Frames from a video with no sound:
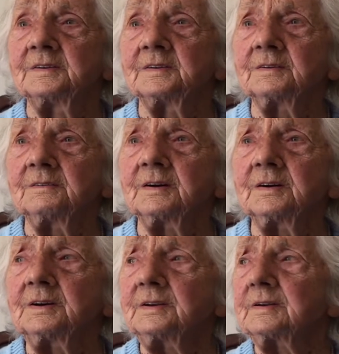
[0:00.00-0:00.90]
No,
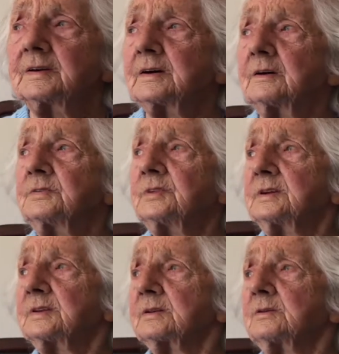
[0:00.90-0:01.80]
I, I
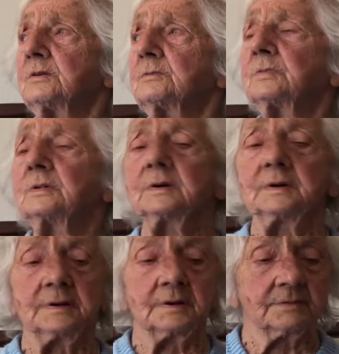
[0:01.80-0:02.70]
think it's wrong.
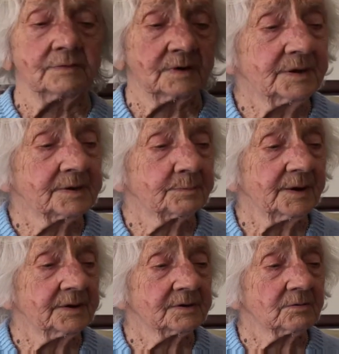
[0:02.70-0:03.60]
Why I've been
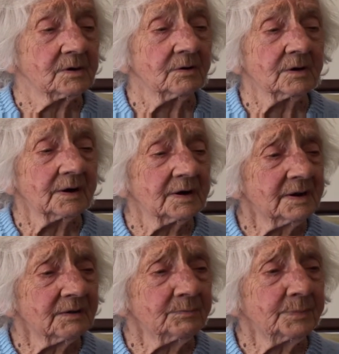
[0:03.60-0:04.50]
spared so long. I
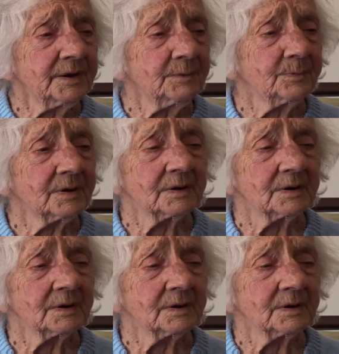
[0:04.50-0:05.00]
love people.